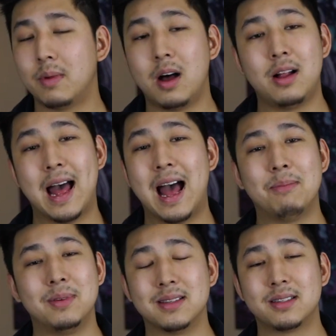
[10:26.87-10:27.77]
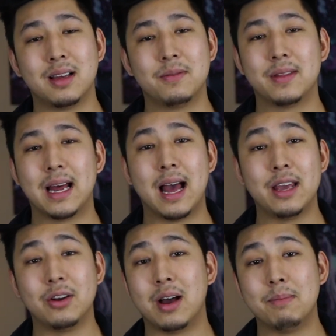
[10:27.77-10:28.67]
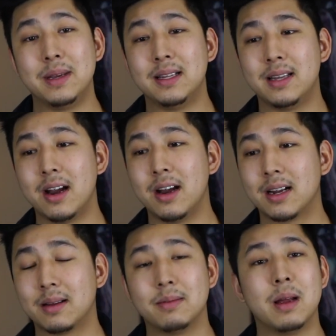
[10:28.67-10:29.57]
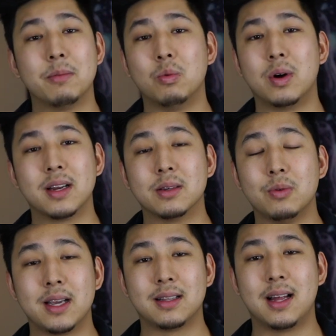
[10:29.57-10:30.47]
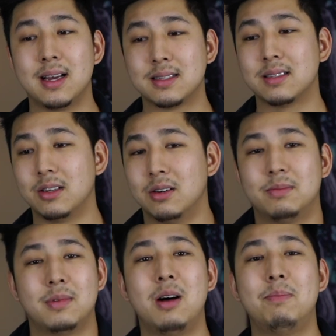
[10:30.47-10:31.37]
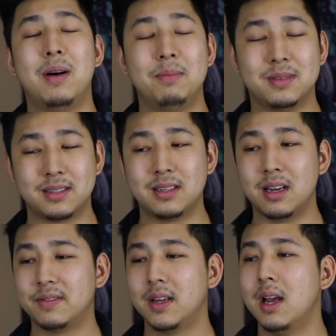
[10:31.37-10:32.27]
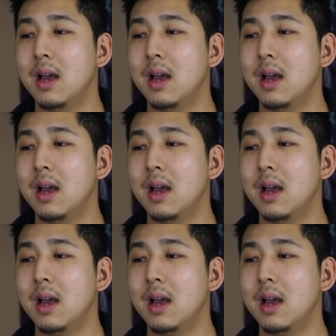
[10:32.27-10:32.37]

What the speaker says: all happy and stuff that I beat Derek, number one in the weight class, you know, all pumped stuff.